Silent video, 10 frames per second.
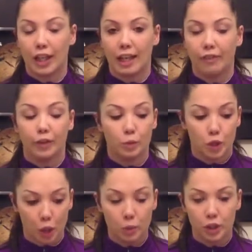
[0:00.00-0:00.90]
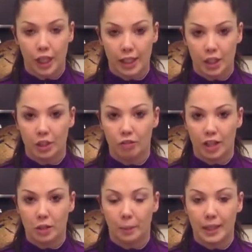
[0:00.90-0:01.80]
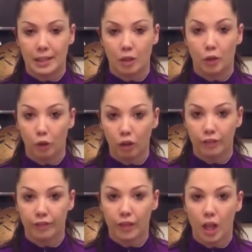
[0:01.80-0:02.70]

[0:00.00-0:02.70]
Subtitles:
if you don't change these recipes enough,